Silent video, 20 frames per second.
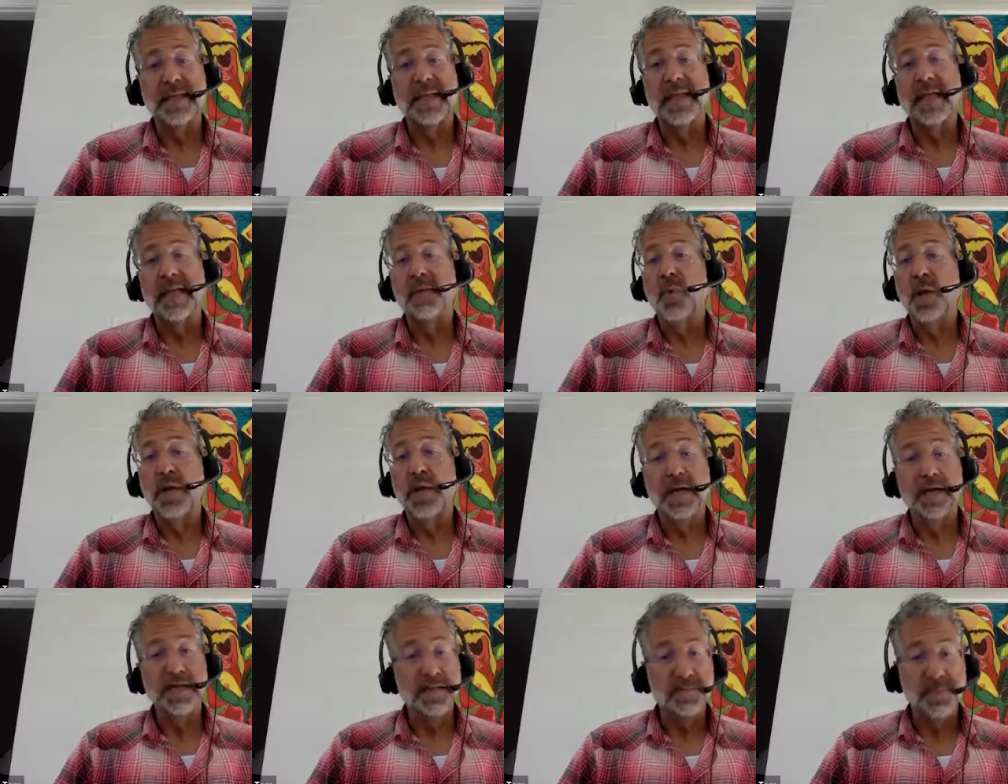and they
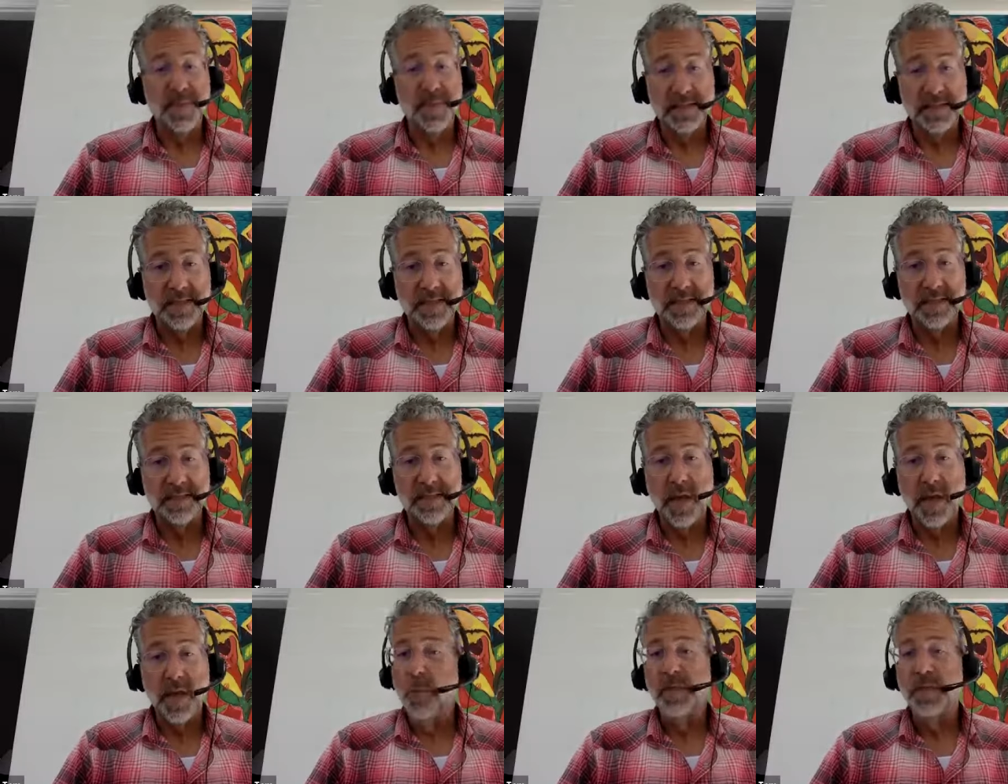won us business
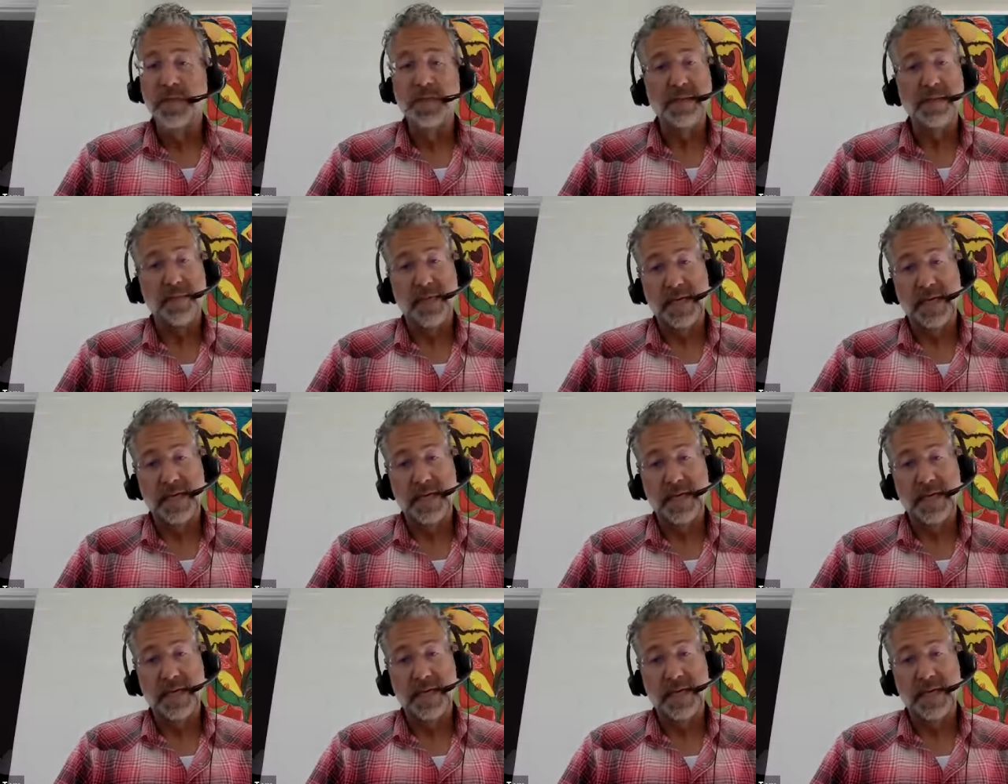almost Tell me